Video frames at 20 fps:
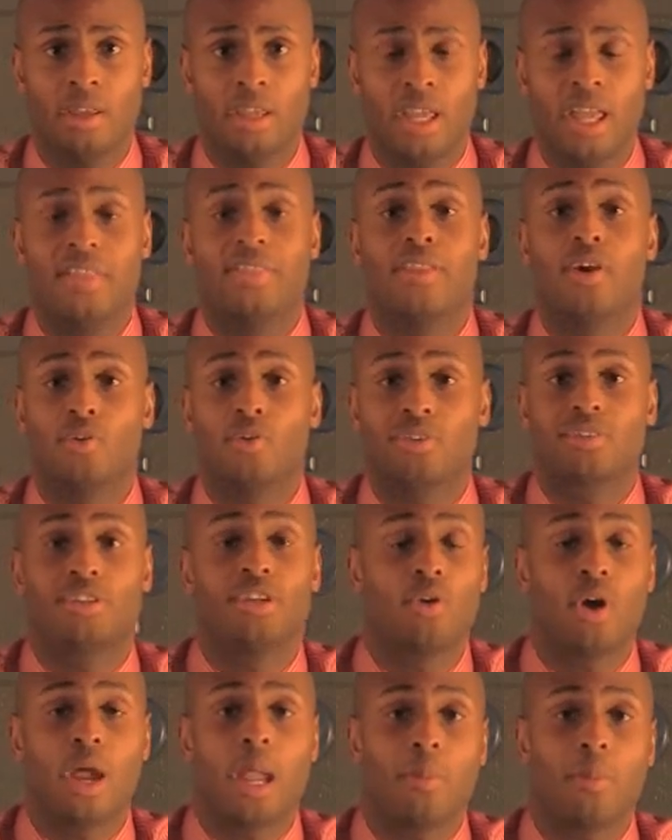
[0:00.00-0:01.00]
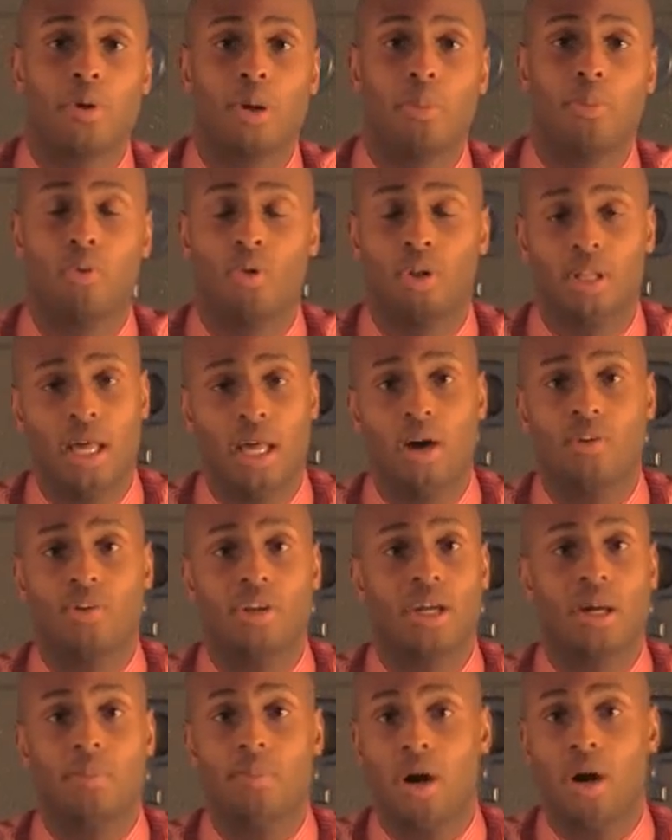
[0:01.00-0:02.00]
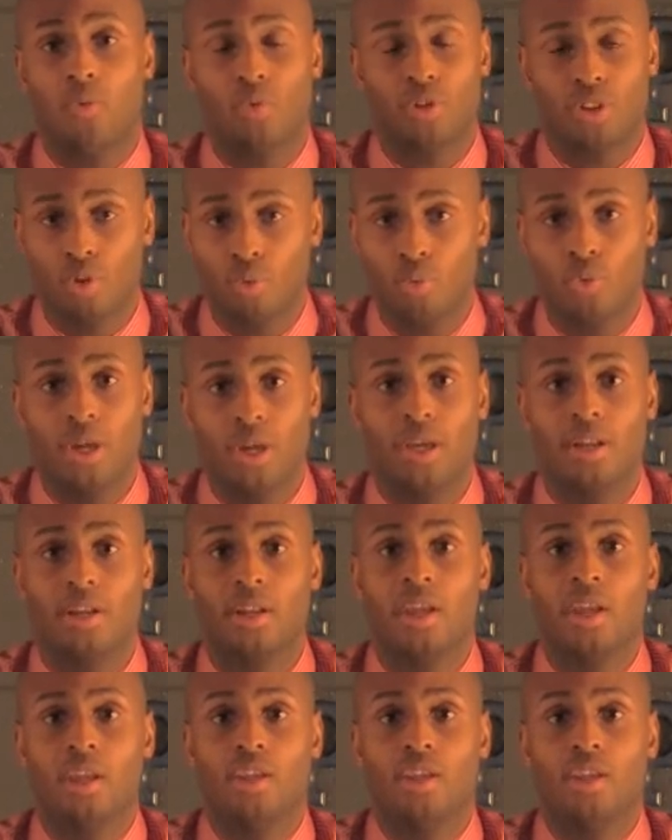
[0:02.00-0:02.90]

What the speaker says: and they were still able to pull out and come out with the win.